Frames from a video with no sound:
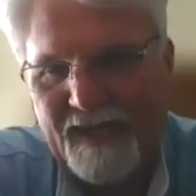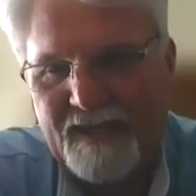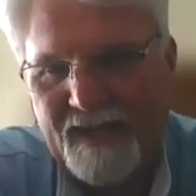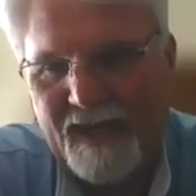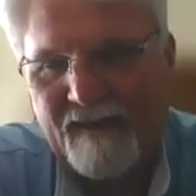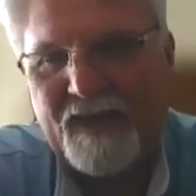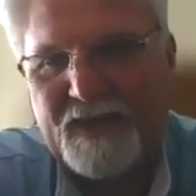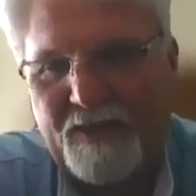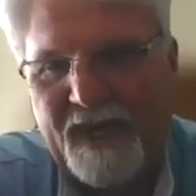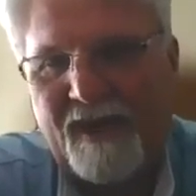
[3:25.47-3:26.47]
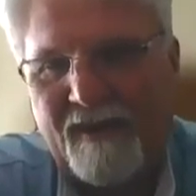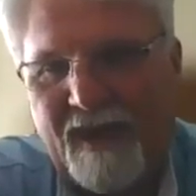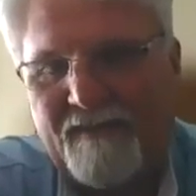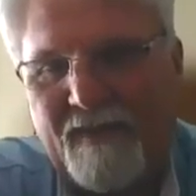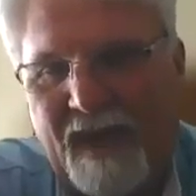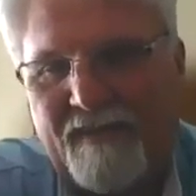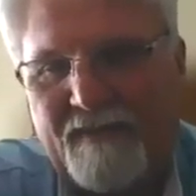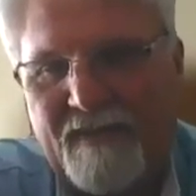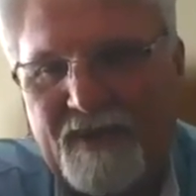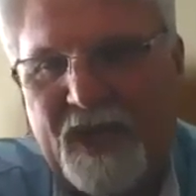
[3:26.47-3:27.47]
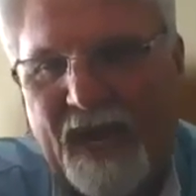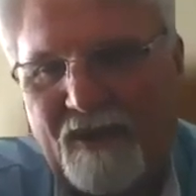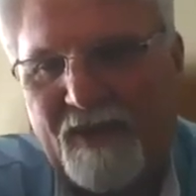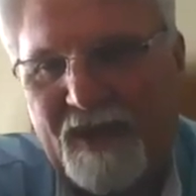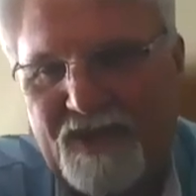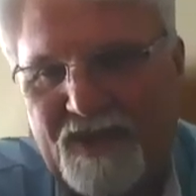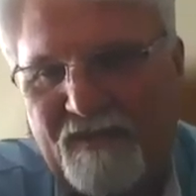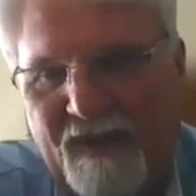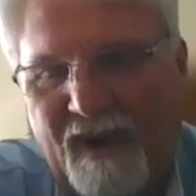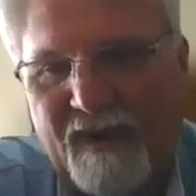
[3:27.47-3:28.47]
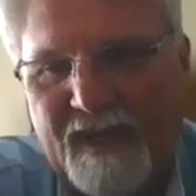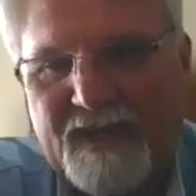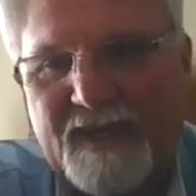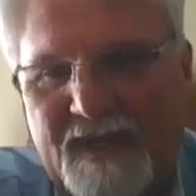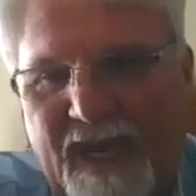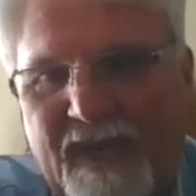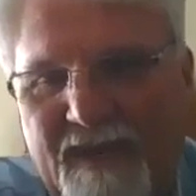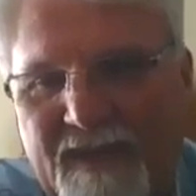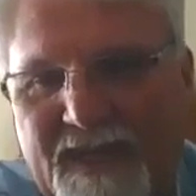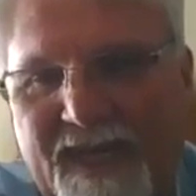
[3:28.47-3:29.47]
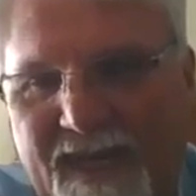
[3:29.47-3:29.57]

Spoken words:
is that every speaker I've chatted with so far is excited to see